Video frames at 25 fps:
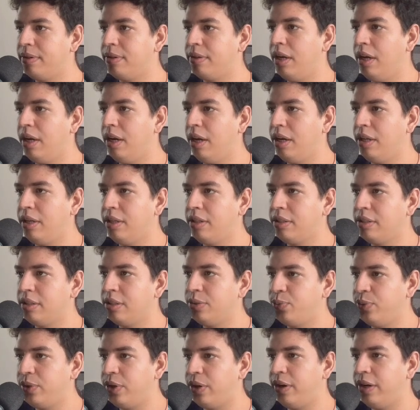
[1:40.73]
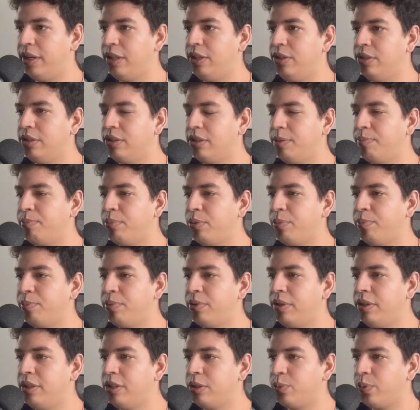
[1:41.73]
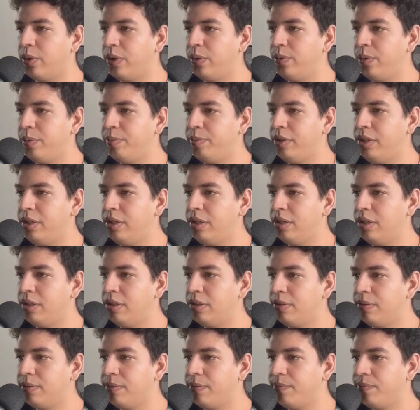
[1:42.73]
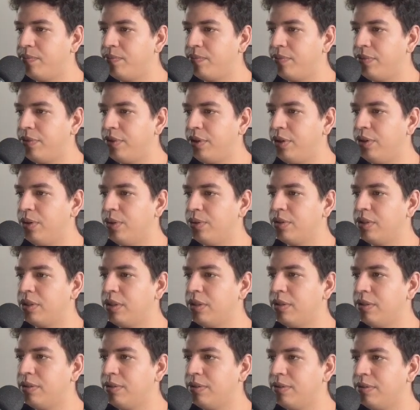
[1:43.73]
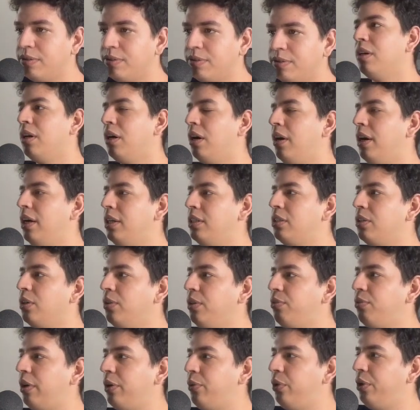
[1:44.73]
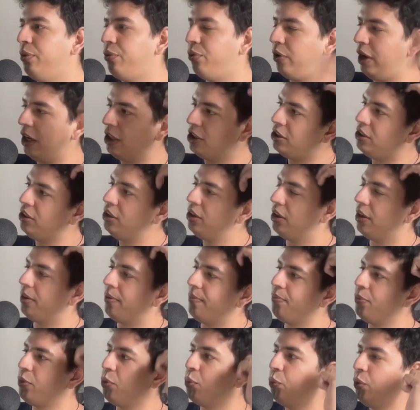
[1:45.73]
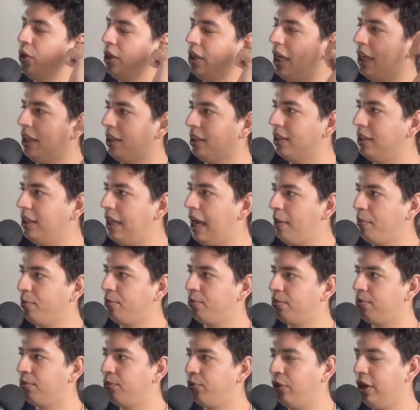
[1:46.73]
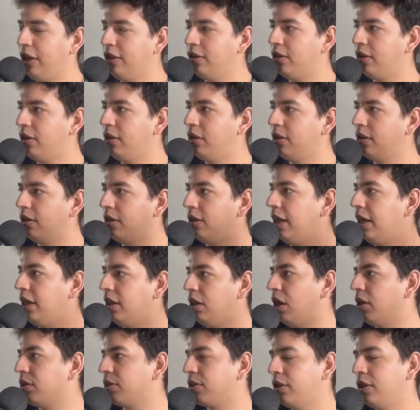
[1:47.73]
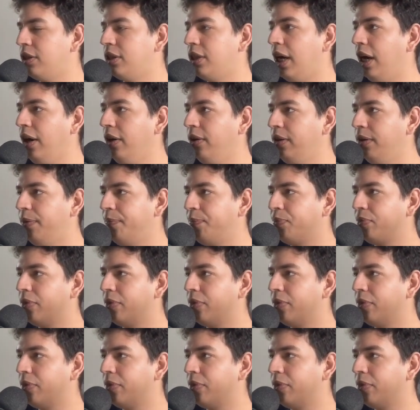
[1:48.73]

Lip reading: And we already used the poop. This one will be the goat. Alright, so if I refresh here, we get the app rendered and also the child.